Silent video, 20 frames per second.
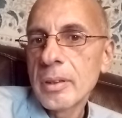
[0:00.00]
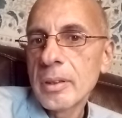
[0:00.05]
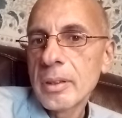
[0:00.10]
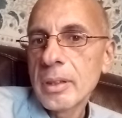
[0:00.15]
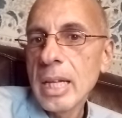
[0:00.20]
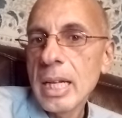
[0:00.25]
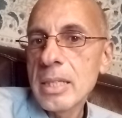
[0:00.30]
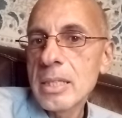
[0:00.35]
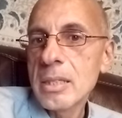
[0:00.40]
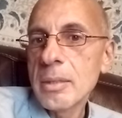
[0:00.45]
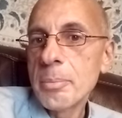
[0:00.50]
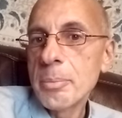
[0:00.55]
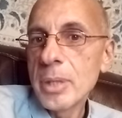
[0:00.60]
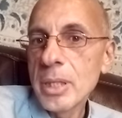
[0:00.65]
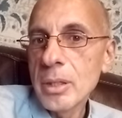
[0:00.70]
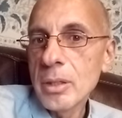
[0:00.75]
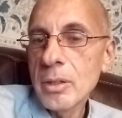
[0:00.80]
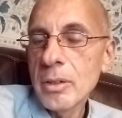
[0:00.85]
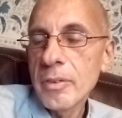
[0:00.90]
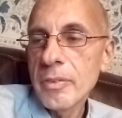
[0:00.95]
that's a
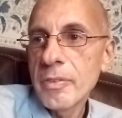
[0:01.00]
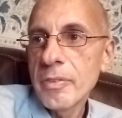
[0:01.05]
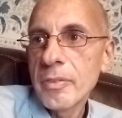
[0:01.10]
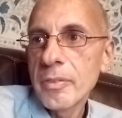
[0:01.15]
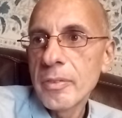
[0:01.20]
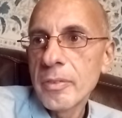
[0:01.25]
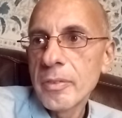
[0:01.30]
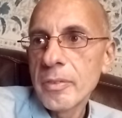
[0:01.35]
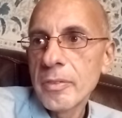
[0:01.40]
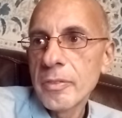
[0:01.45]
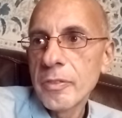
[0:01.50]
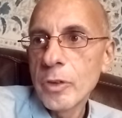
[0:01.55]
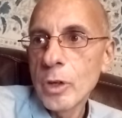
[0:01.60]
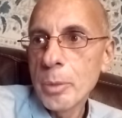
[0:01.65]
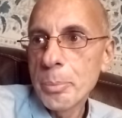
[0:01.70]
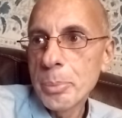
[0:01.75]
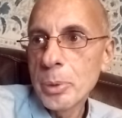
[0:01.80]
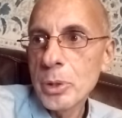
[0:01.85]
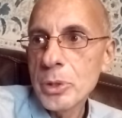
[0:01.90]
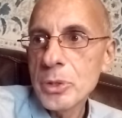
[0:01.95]
mirror for a
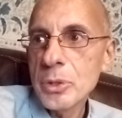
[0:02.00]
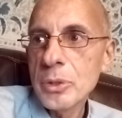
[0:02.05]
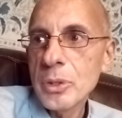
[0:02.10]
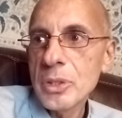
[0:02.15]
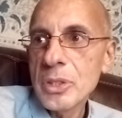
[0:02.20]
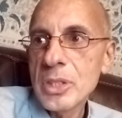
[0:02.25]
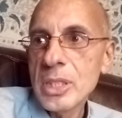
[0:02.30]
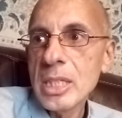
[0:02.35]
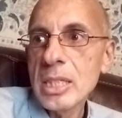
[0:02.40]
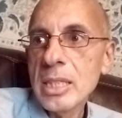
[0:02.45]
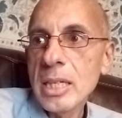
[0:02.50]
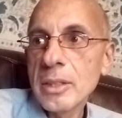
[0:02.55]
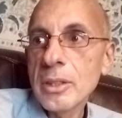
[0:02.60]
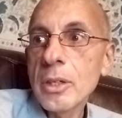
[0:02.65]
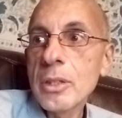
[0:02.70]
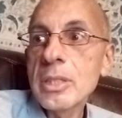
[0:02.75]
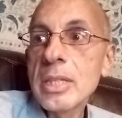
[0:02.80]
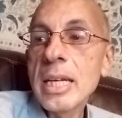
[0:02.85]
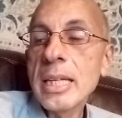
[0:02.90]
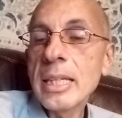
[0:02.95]
person to see that they're
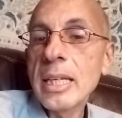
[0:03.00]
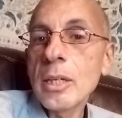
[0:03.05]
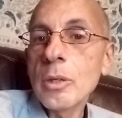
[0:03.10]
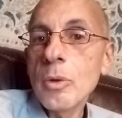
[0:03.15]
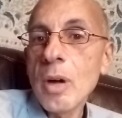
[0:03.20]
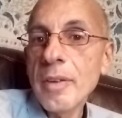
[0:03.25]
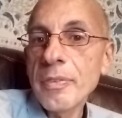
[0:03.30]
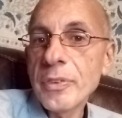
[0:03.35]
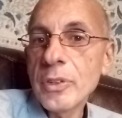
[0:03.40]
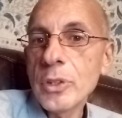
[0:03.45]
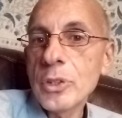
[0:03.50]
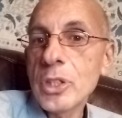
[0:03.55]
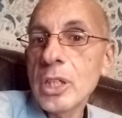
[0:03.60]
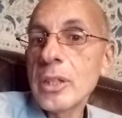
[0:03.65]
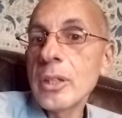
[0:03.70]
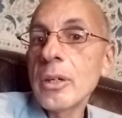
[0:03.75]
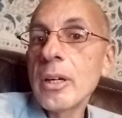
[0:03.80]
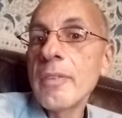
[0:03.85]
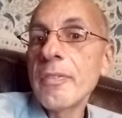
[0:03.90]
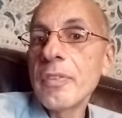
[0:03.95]
taking refuge in
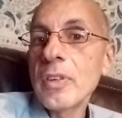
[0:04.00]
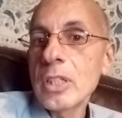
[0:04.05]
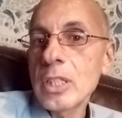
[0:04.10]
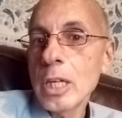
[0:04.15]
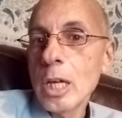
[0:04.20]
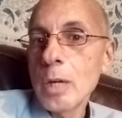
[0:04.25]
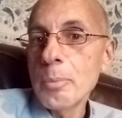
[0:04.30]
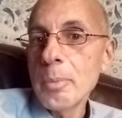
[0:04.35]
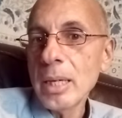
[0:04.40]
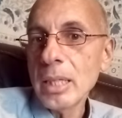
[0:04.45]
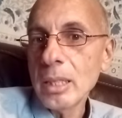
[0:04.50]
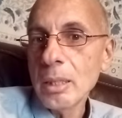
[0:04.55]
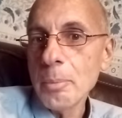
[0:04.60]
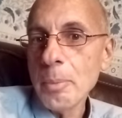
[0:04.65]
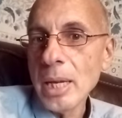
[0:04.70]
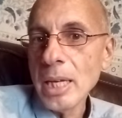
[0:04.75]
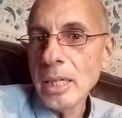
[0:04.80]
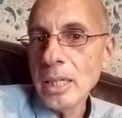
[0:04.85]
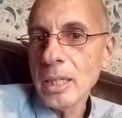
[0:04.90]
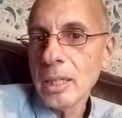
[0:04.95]
their infantile
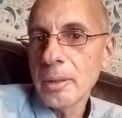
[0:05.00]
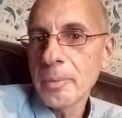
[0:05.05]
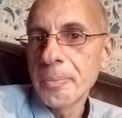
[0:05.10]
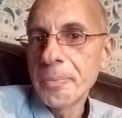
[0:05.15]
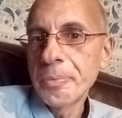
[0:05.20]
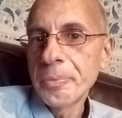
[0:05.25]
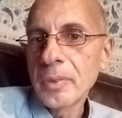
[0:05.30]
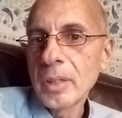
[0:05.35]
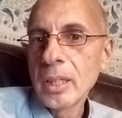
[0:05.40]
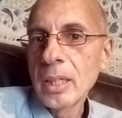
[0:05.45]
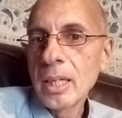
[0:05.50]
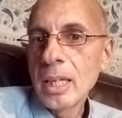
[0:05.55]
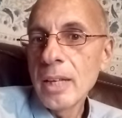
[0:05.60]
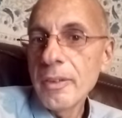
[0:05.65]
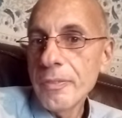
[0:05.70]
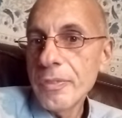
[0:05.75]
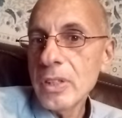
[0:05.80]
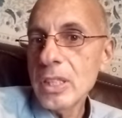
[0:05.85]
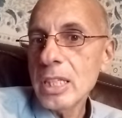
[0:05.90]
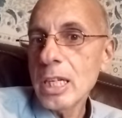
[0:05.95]
megalomania.
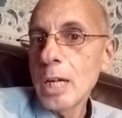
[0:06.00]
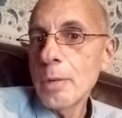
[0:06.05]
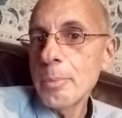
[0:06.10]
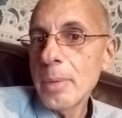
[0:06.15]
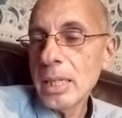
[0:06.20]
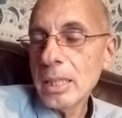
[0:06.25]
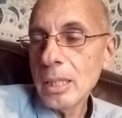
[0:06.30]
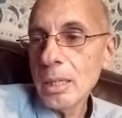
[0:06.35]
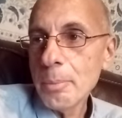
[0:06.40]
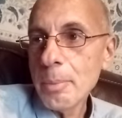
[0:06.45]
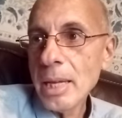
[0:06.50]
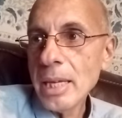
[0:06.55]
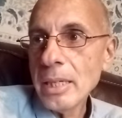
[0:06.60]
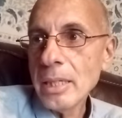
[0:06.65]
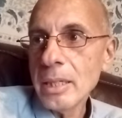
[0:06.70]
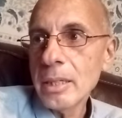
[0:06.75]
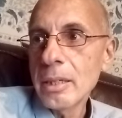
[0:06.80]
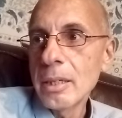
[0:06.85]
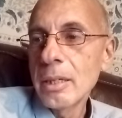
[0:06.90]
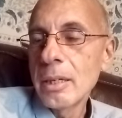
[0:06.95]
Infantile
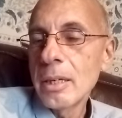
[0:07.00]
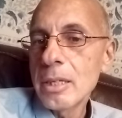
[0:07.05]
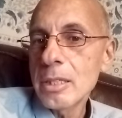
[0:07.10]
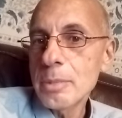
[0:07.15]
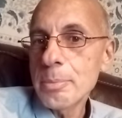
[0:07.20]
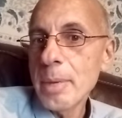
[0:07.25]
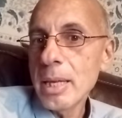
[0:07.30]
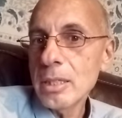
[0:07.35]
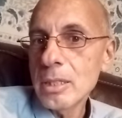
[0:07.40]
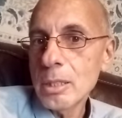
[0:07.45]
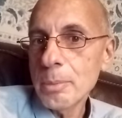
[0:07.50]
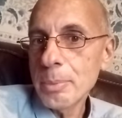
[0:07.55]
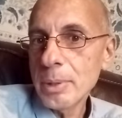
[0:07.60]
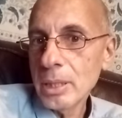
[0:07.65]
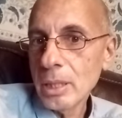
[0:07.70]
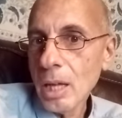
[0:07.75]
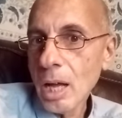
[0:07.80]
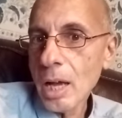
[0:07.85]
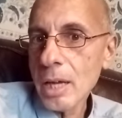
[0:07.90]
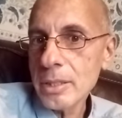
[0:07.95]
megalomania is meant to be
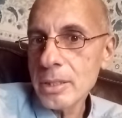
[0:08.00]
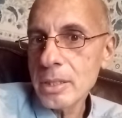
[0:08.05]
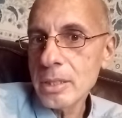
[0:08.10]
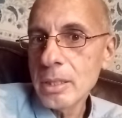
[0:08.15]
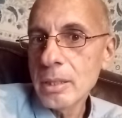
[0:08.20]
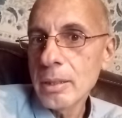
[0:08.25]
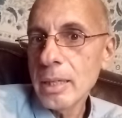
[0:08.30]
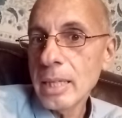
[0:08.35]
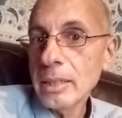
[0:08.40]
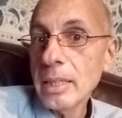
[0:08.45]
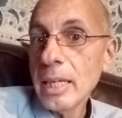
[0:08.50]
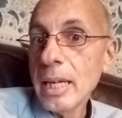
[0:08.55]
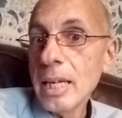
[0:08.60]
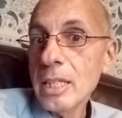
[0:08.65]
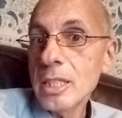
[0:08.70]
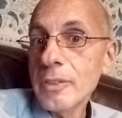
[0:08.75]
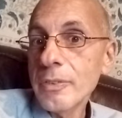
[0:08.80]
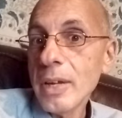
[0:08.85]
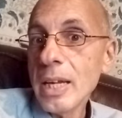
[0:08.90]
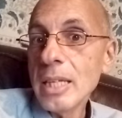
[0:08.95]
lost at the
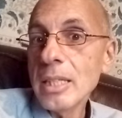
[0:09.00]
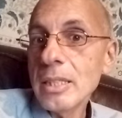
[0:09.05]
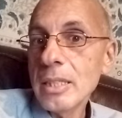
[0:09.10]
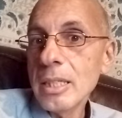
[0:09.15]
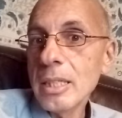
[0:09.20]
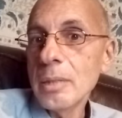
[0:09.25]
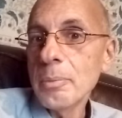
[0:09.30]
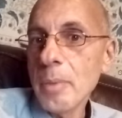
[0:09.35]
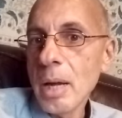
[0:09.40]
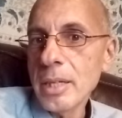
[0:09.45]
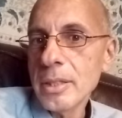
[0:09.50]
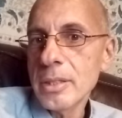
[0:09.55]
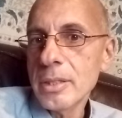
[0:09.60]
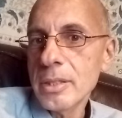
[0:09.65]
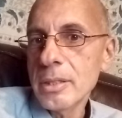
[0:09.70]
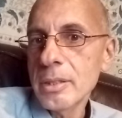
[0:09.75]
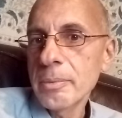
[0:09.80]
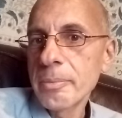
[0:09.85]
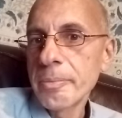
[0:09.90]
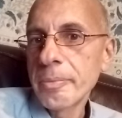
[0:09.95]
age of 18 months.
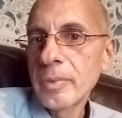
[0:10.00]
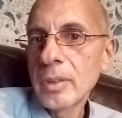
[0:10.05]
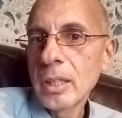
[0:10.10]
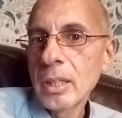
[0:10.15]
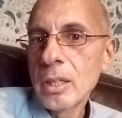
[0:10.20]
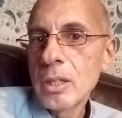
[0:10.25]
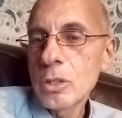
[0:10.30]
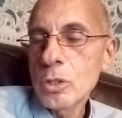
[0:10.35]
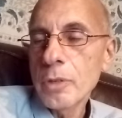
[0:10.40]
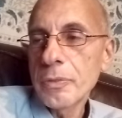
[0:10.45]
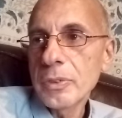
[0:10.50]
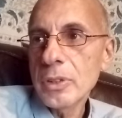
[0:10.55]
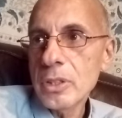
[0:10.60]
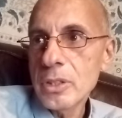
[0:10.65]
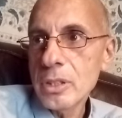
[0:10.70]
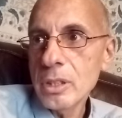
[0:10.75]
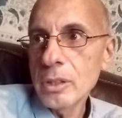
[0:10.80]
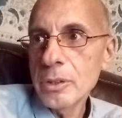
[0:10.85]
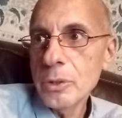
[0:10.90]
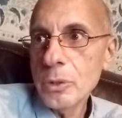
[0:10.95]
So if they're
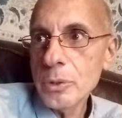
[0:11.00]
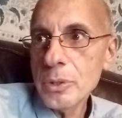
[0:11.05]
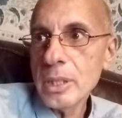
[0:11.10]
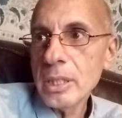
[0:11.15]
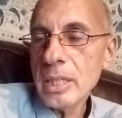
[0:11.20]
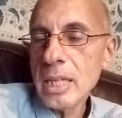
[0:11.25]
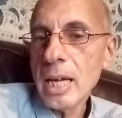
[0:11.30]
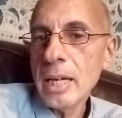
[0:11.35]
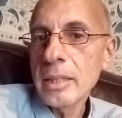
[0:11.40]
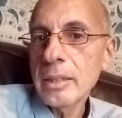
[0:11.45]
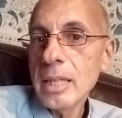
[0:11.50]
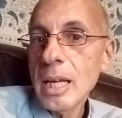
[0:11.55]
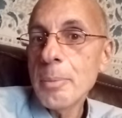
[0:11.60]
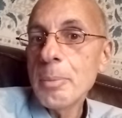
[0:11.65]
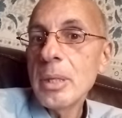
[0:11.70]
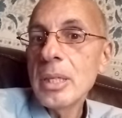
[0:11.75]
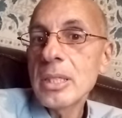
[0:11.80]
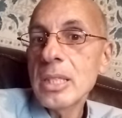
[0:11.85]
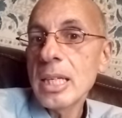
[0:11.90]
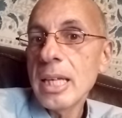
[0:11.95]
still using that, that
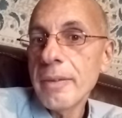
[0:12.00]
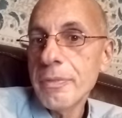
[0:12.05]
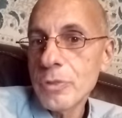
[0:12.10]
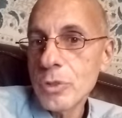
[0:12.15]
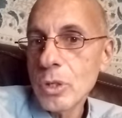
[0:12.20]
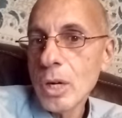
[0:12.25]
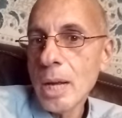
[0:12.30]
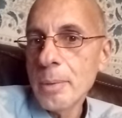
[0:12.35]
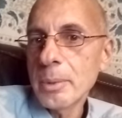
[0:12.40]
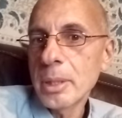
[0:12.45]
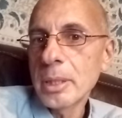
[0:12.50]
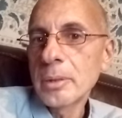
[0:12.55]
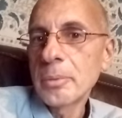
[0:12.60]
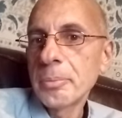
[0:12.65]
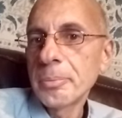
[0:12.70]
means they have trauma.